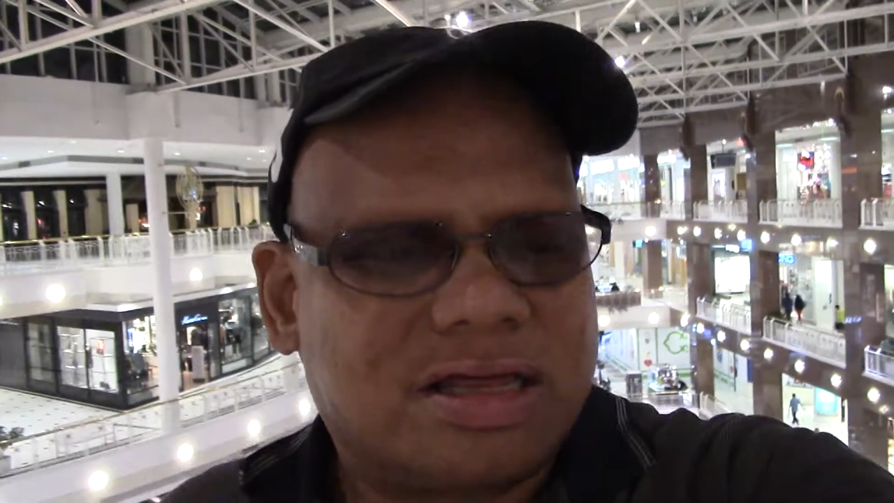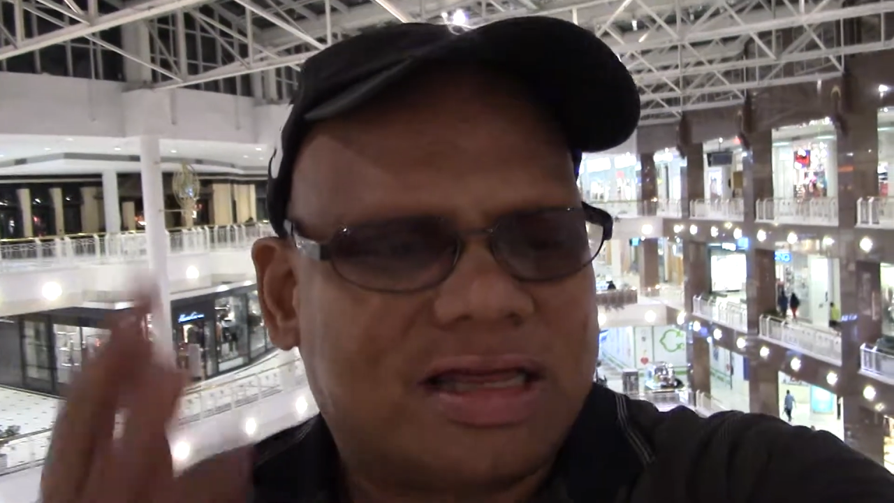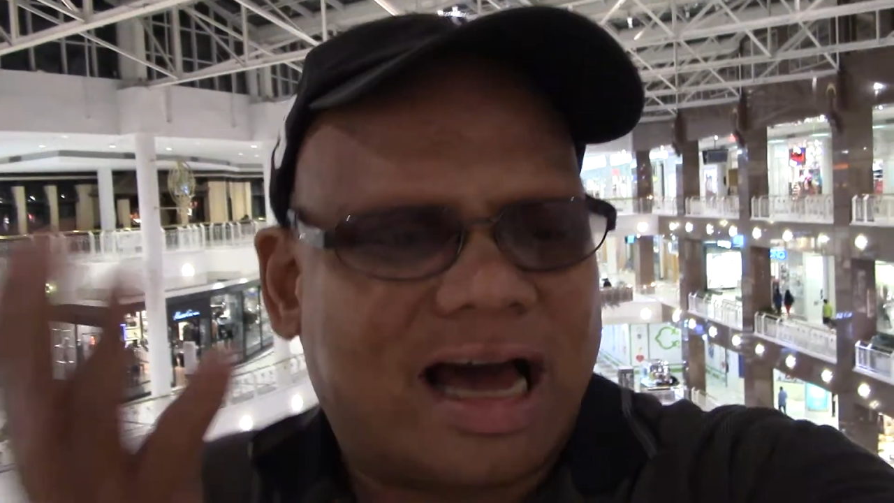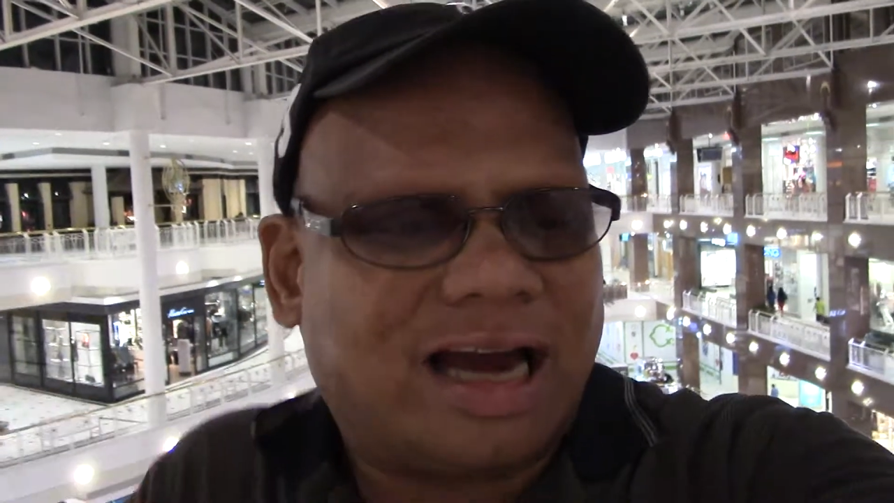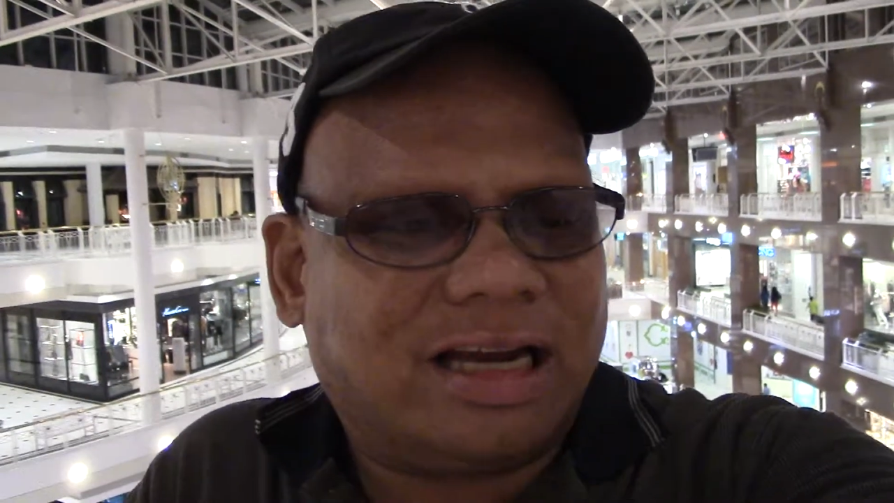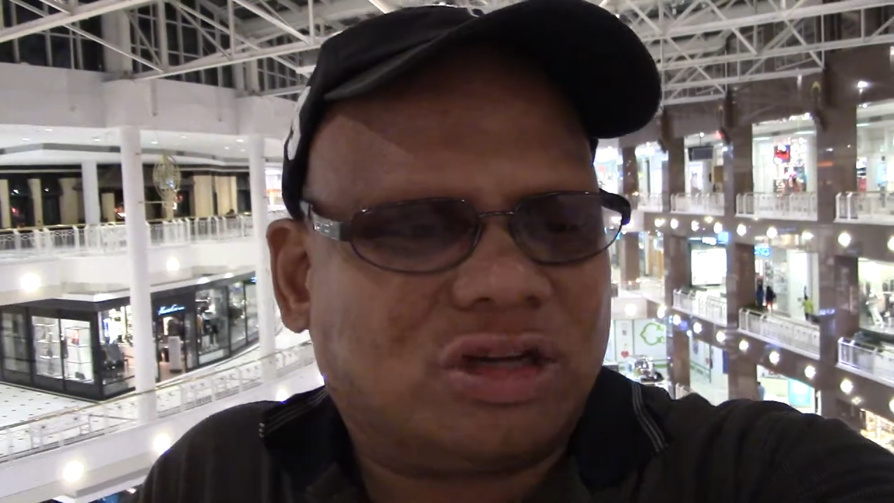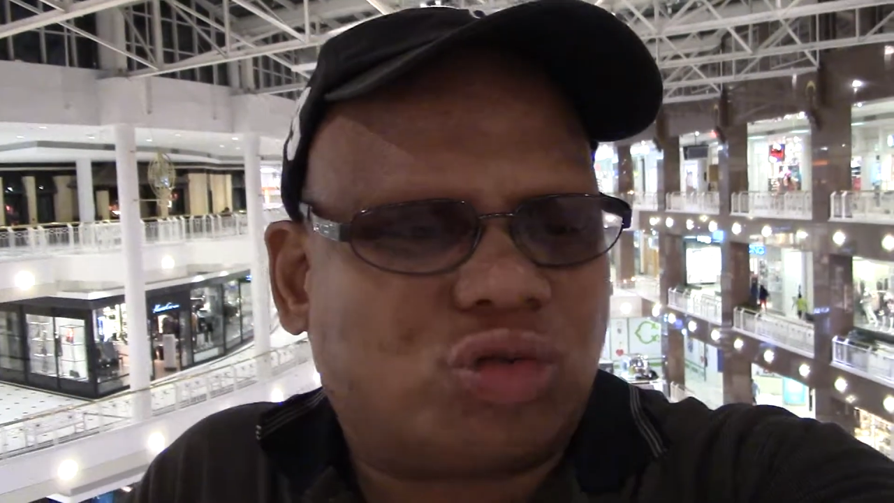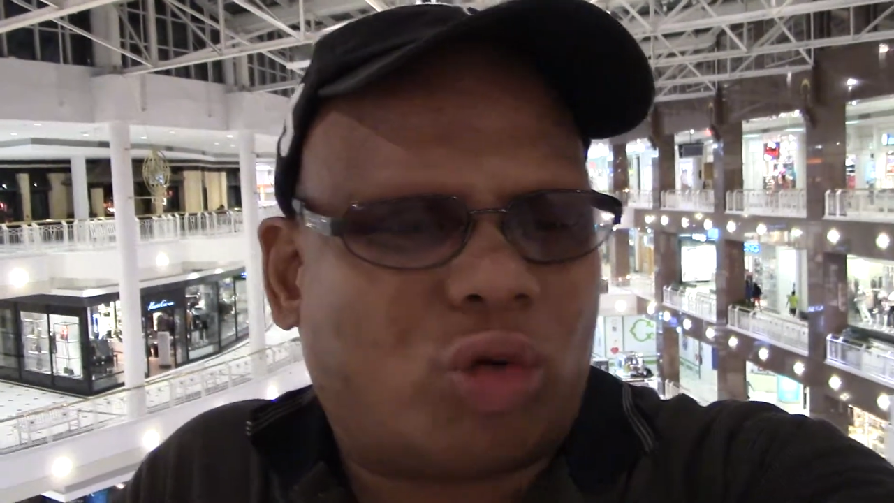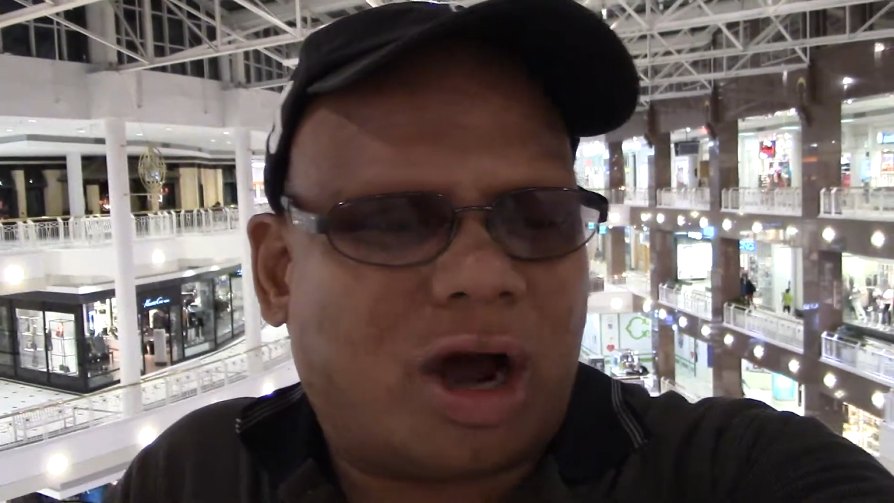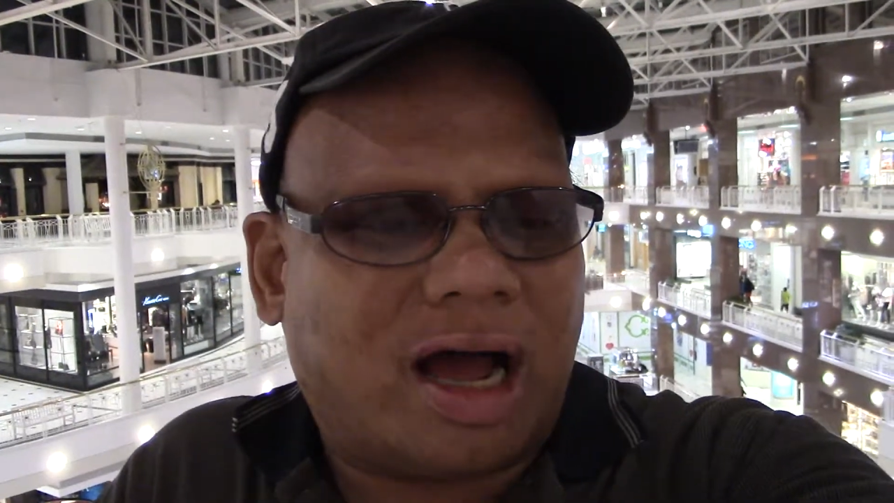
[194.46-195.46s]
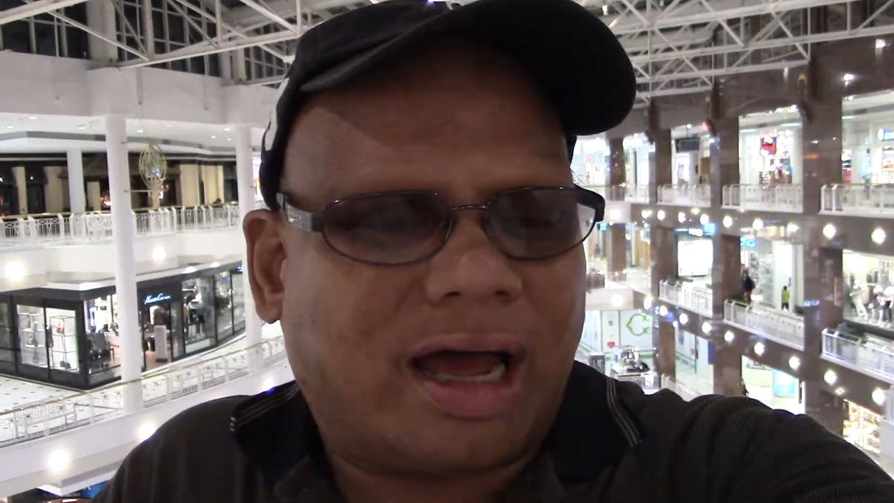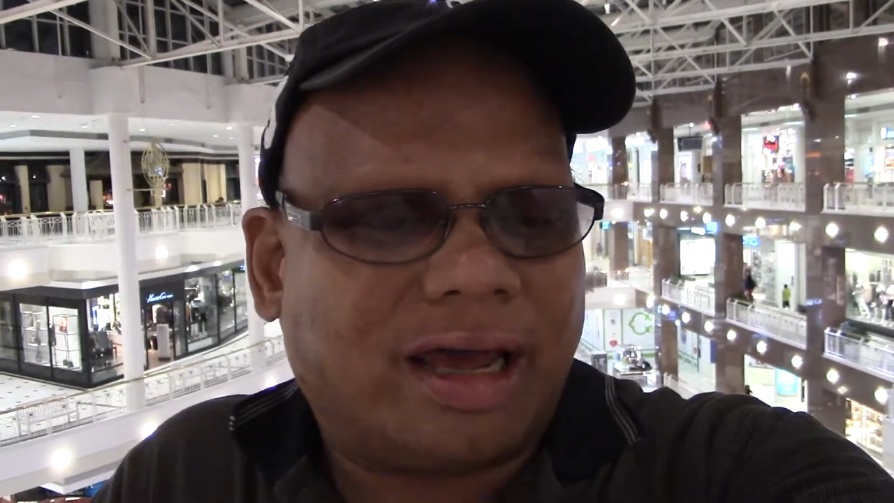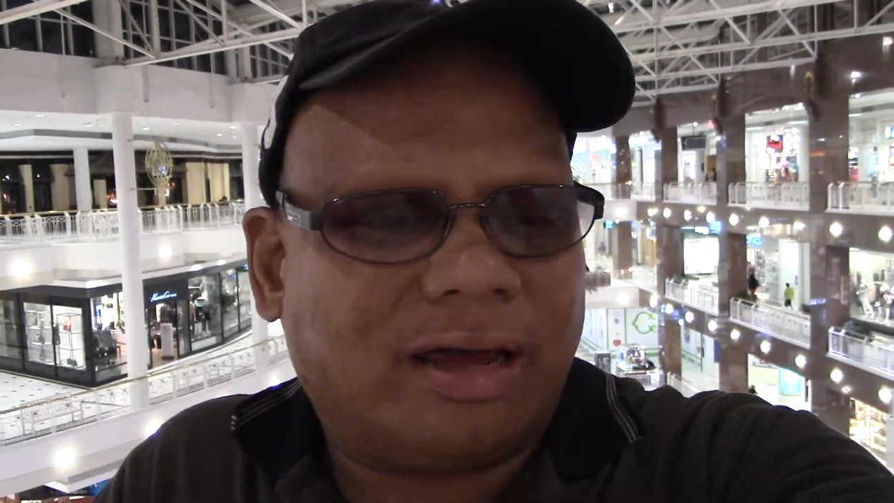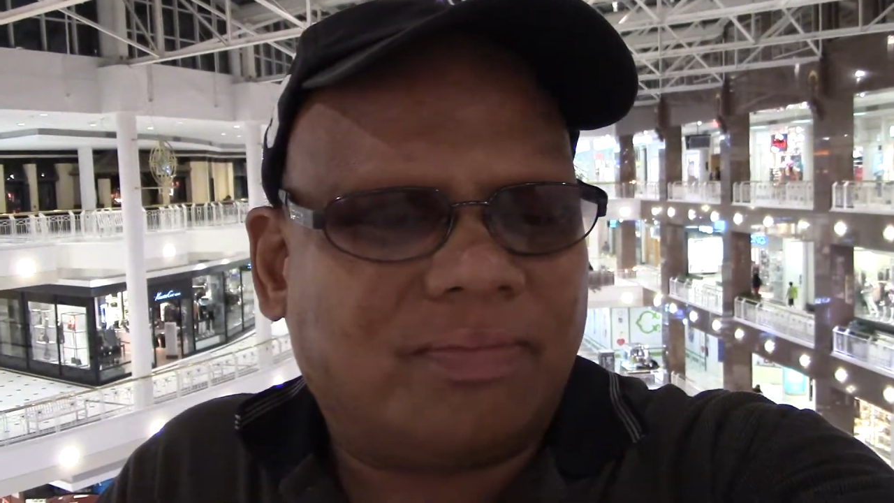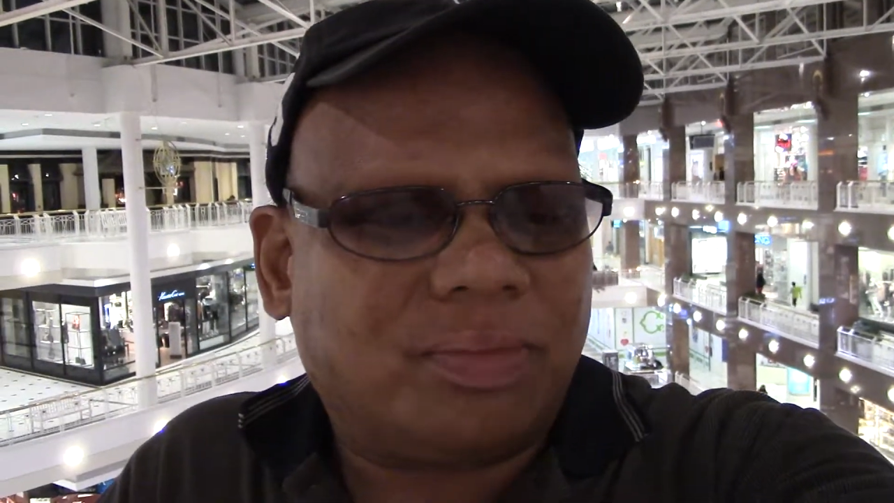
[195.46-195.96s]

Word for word: That is why